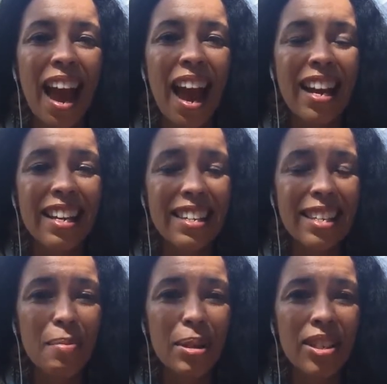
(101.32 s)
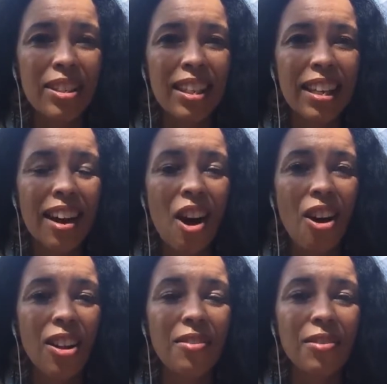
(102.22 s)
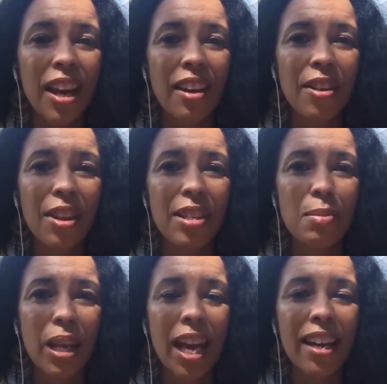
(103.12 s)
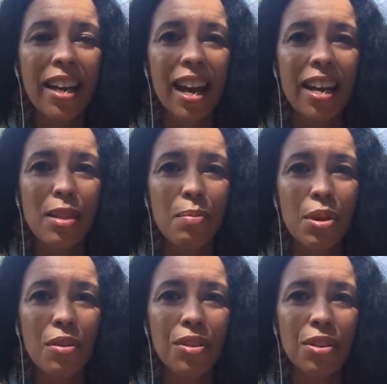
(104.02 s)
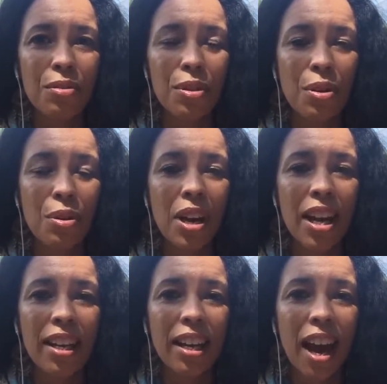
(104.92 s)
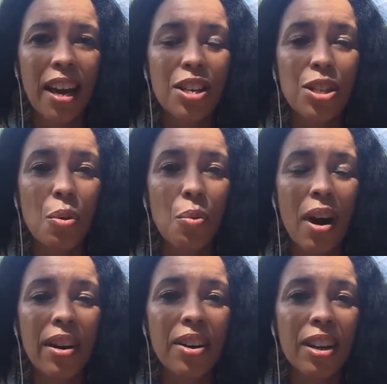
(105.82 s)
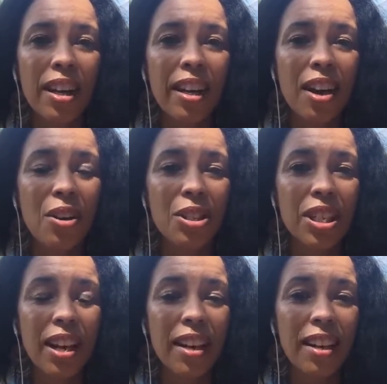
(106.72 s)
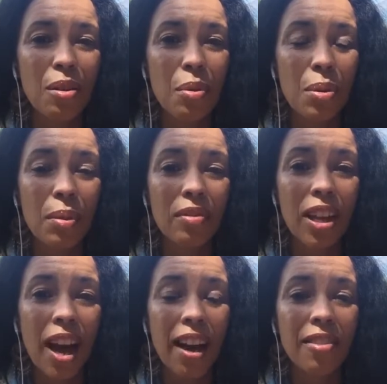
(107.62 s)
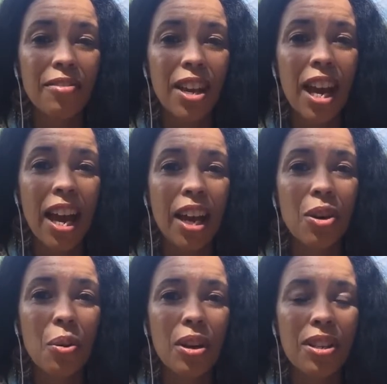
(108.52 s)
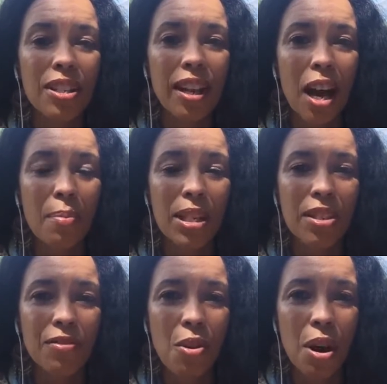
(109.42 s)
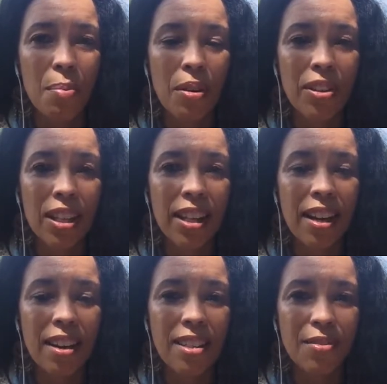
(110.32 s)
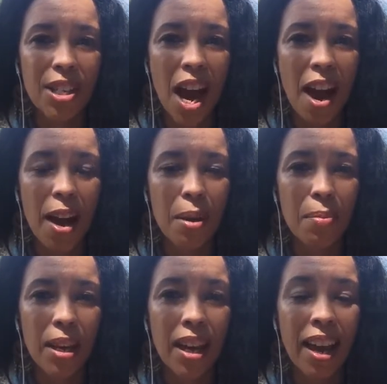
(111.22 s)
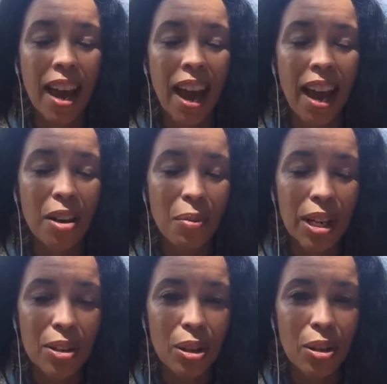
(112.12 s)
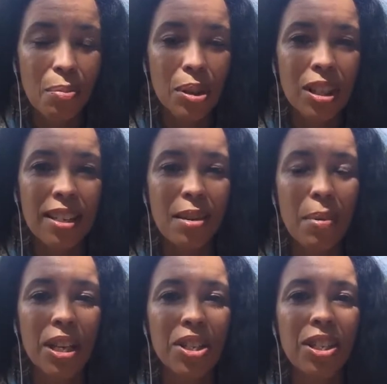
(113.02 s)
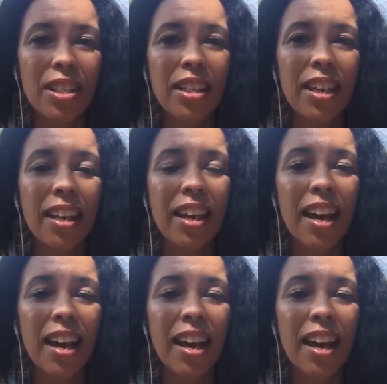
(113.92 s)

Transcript: And similarly, all of life on this planet has moved through Gaia's watery oceanic womb of life in order to come into form over the eons of time. And when you look multidimensionally,